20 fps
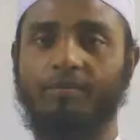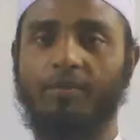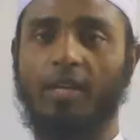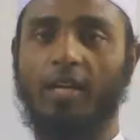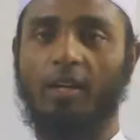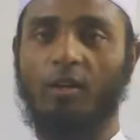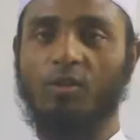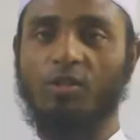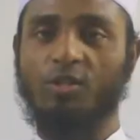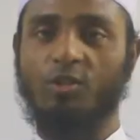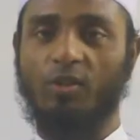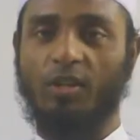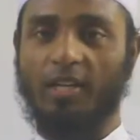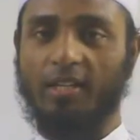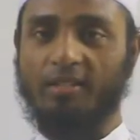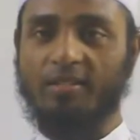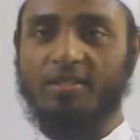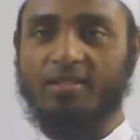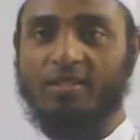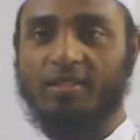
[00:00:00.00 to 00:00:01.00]
Hello
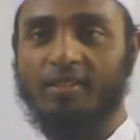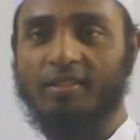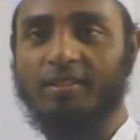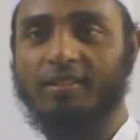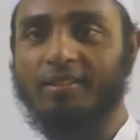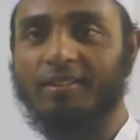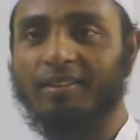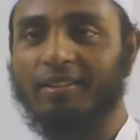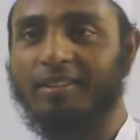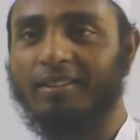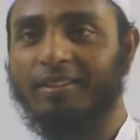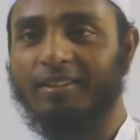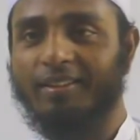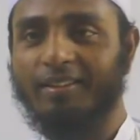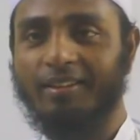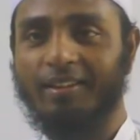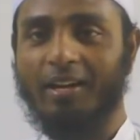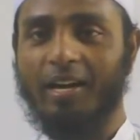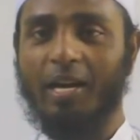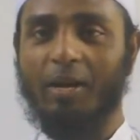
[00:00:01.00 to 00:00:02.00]
students,
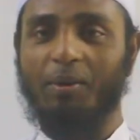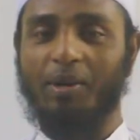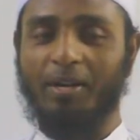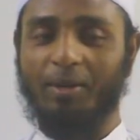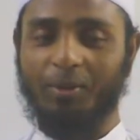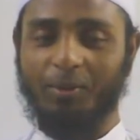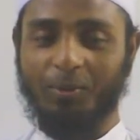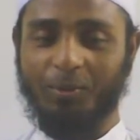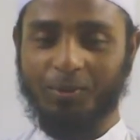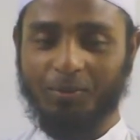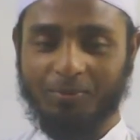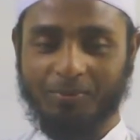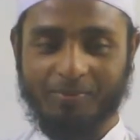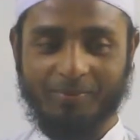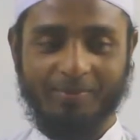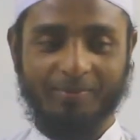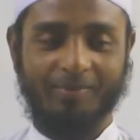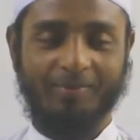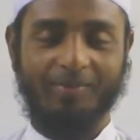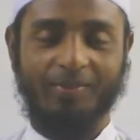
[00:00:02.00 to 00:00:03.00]
how are you?
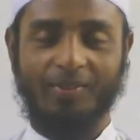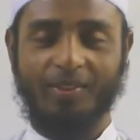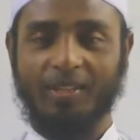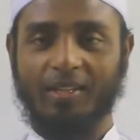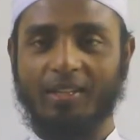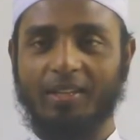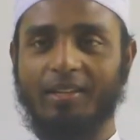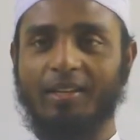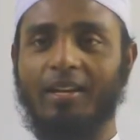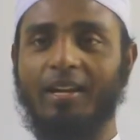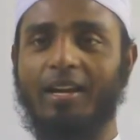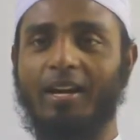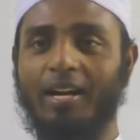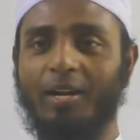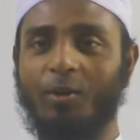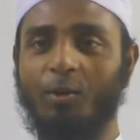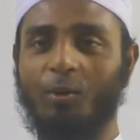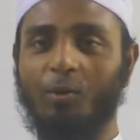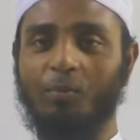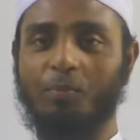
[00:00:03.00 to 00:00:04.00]

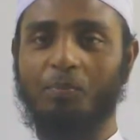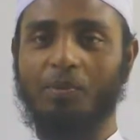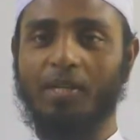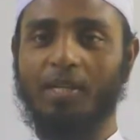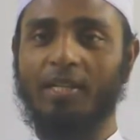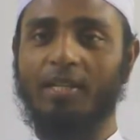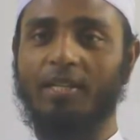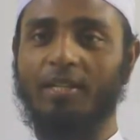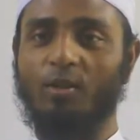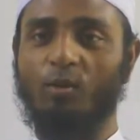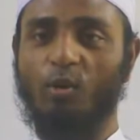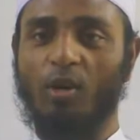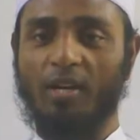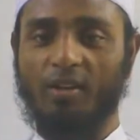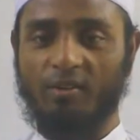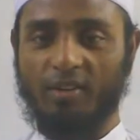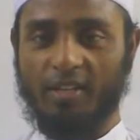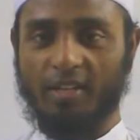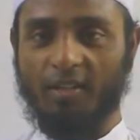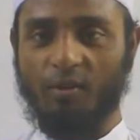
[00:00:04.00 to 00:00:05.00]
I hope you
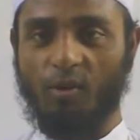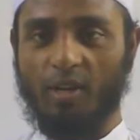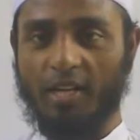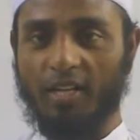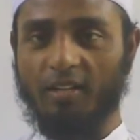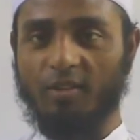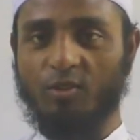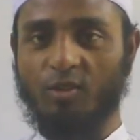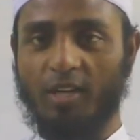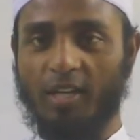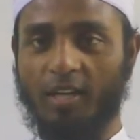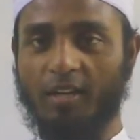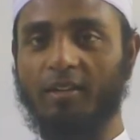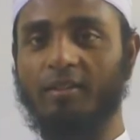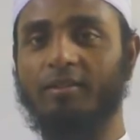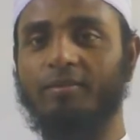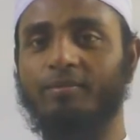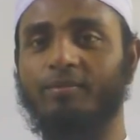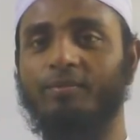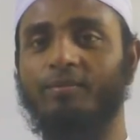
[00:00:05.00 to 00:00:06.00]
are really well
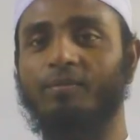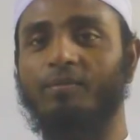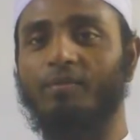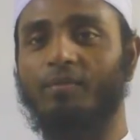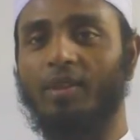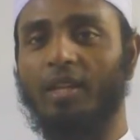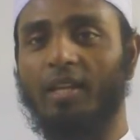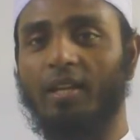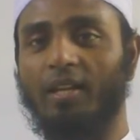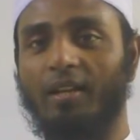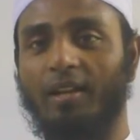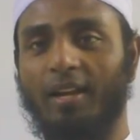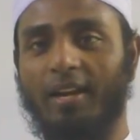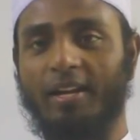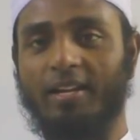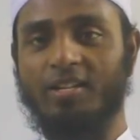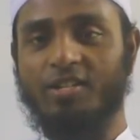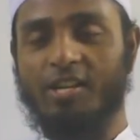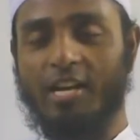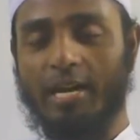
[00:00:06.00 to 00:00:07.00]
today,
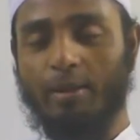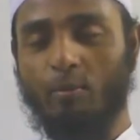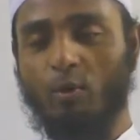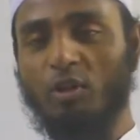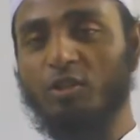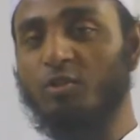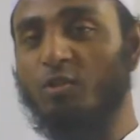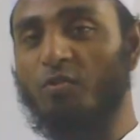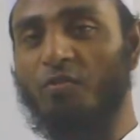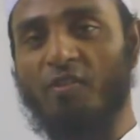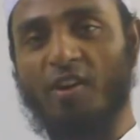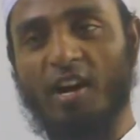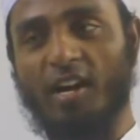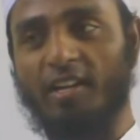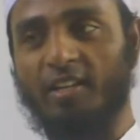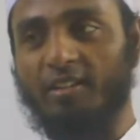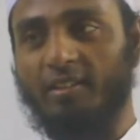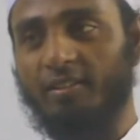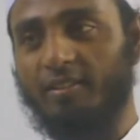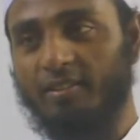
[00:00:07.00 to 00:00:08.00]
and I am also
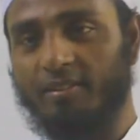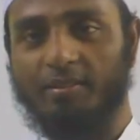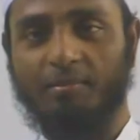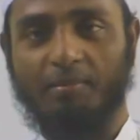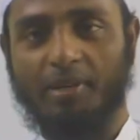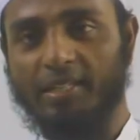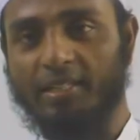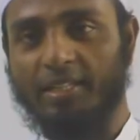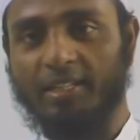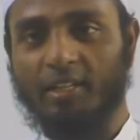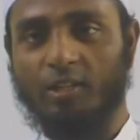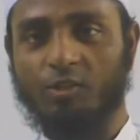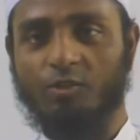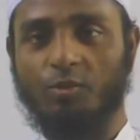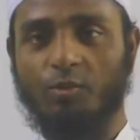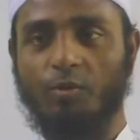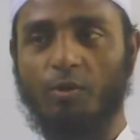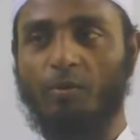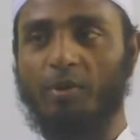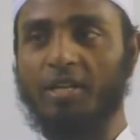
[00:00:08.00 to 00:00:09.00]
fine by the
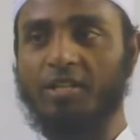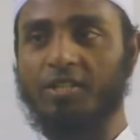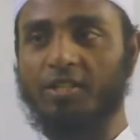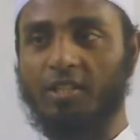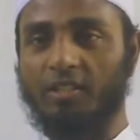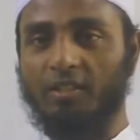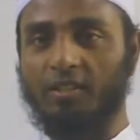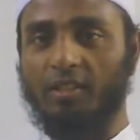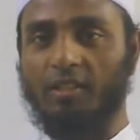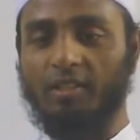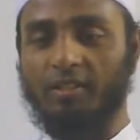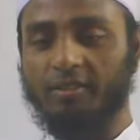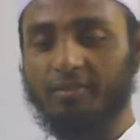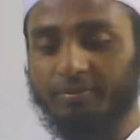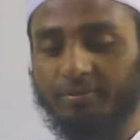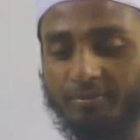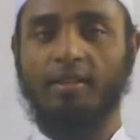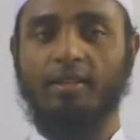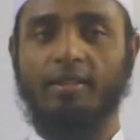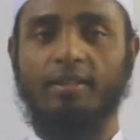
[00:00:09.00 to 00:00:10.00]
grace of Almighty Allah.
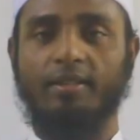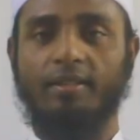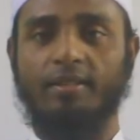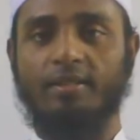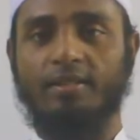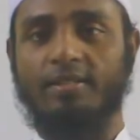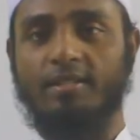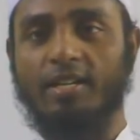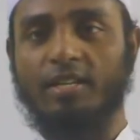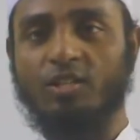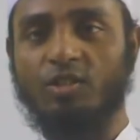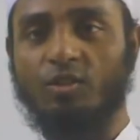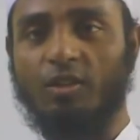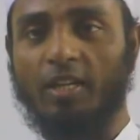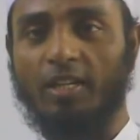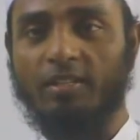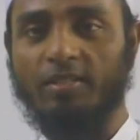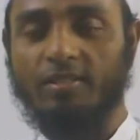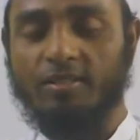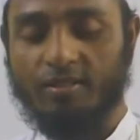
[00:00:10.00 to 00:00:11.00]
Dear
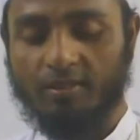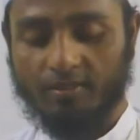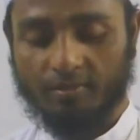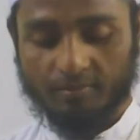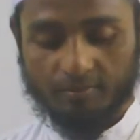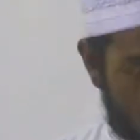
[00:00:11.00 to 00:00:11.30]
students,